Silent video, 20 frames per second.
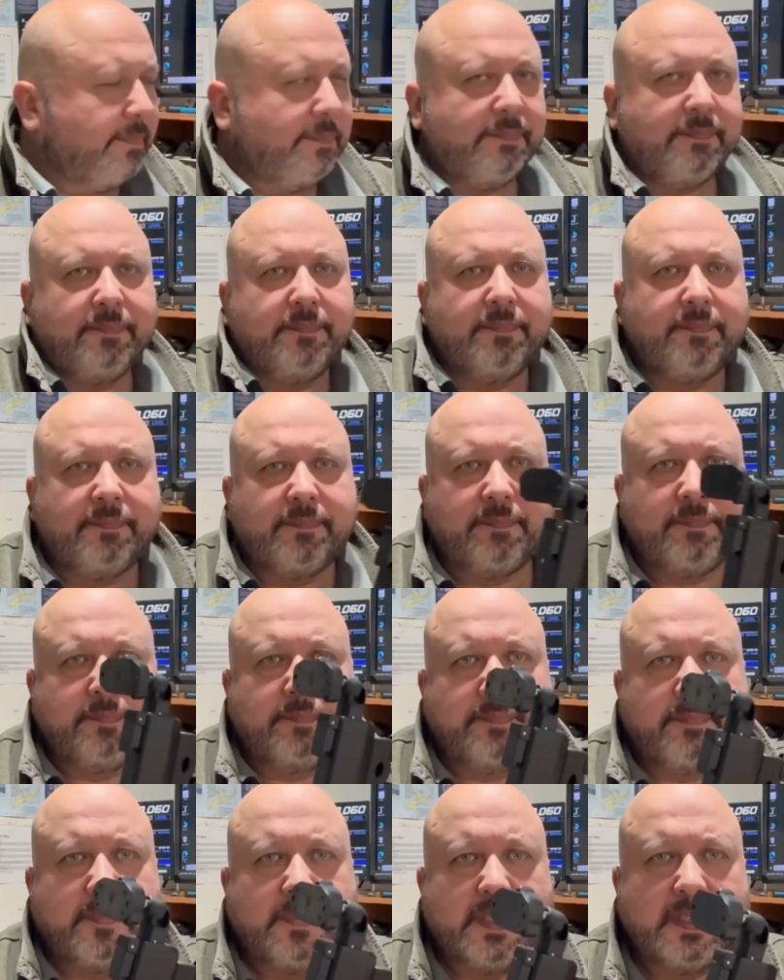
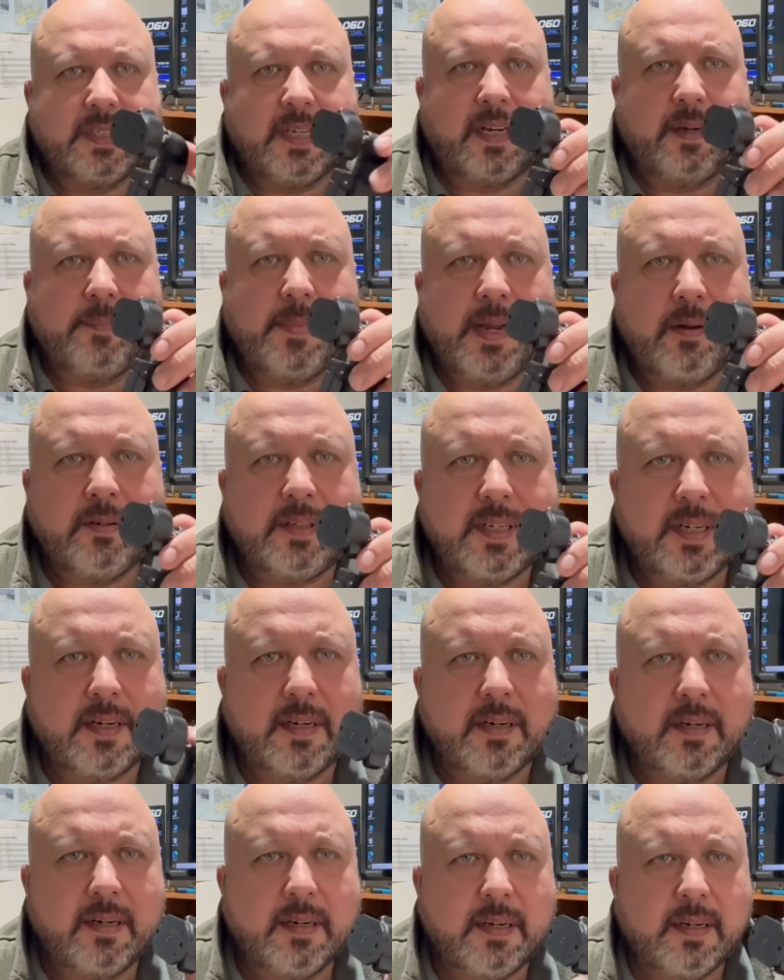it's got a mount
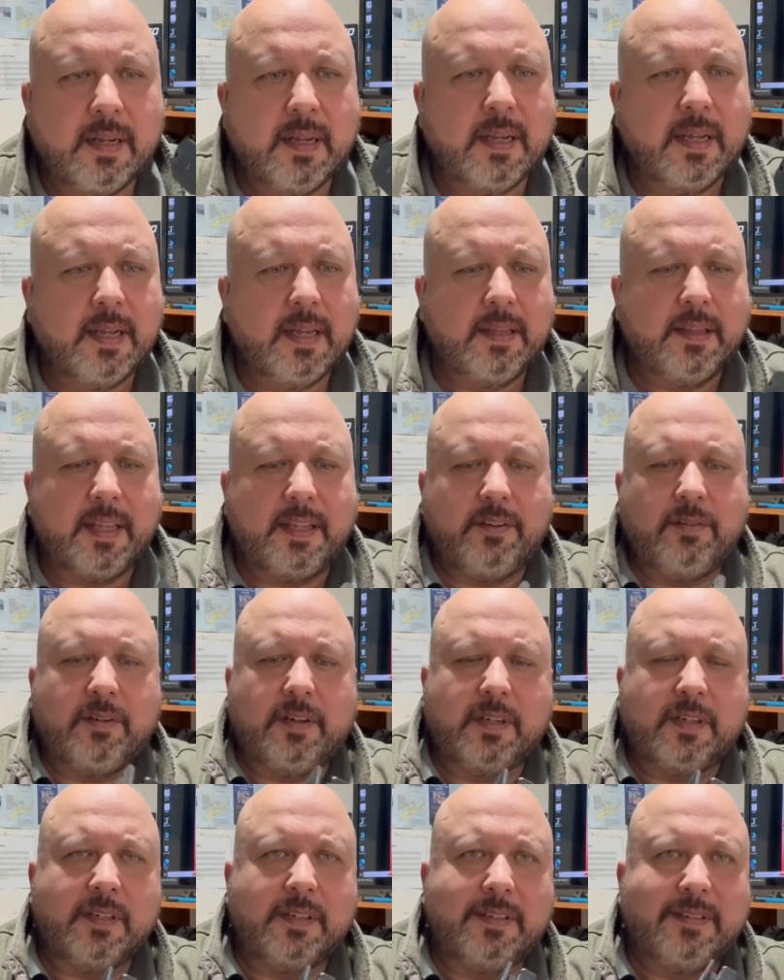here that you
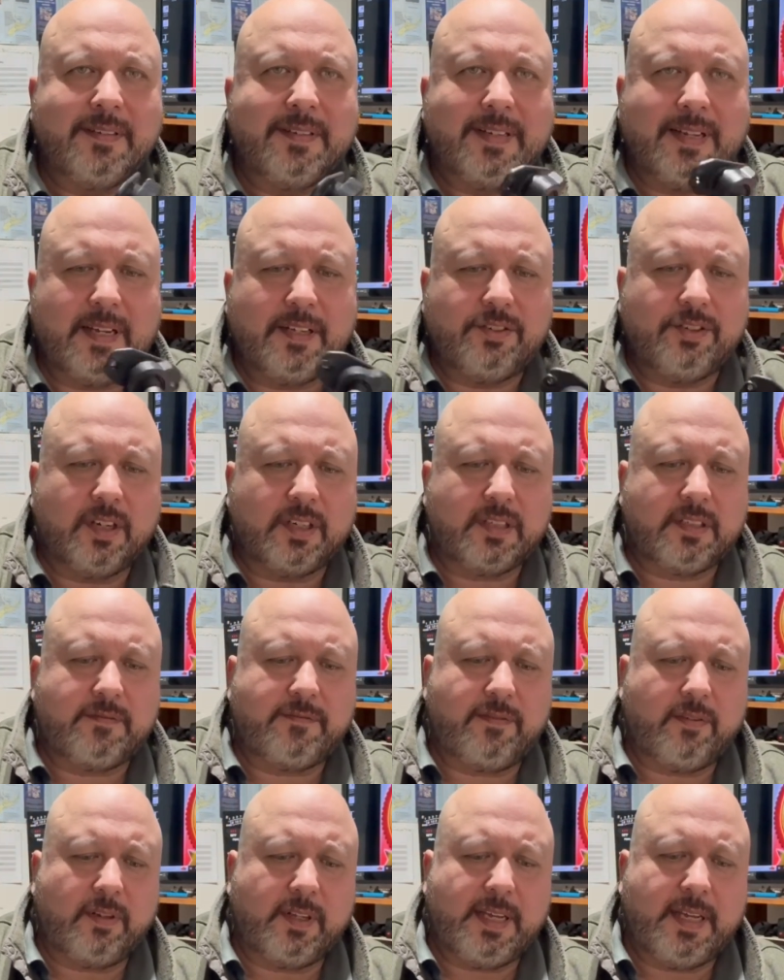can adjust
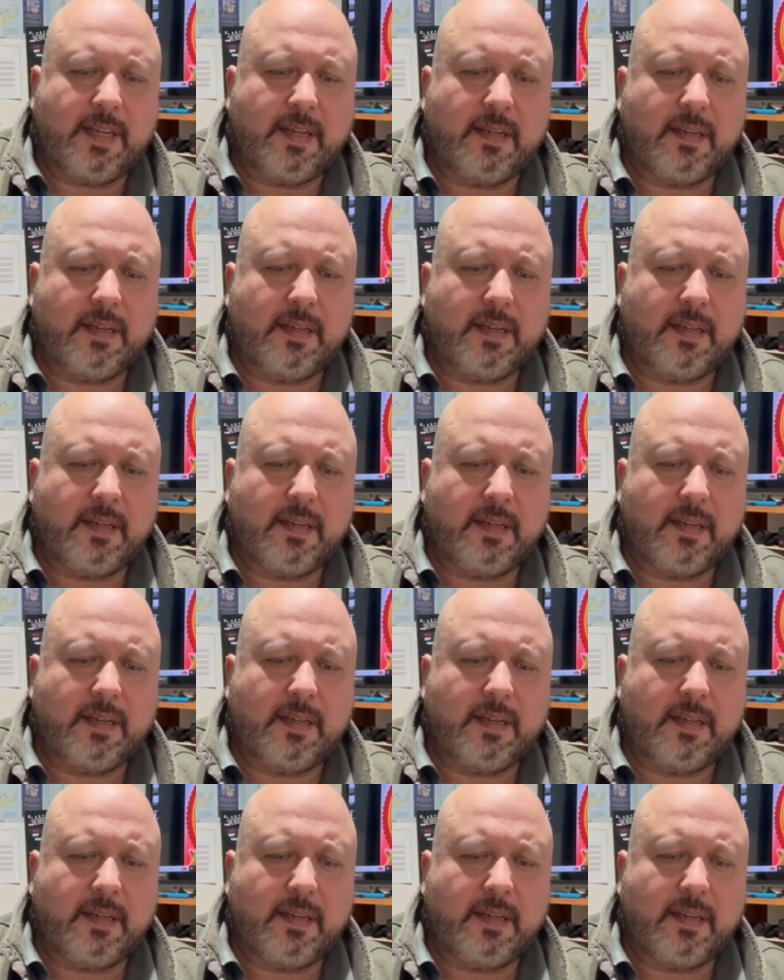fully.